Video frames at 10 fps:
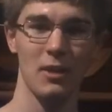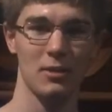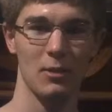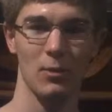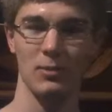
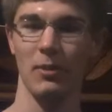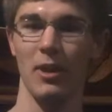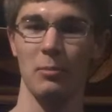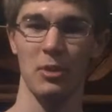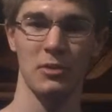Edison was
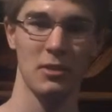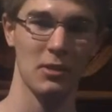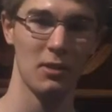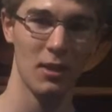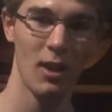very
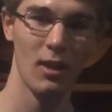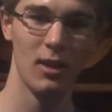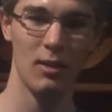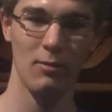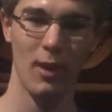persistent
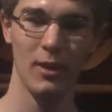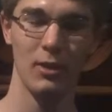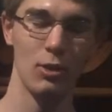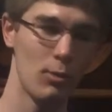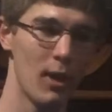in
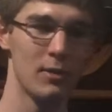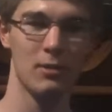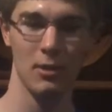finding new ways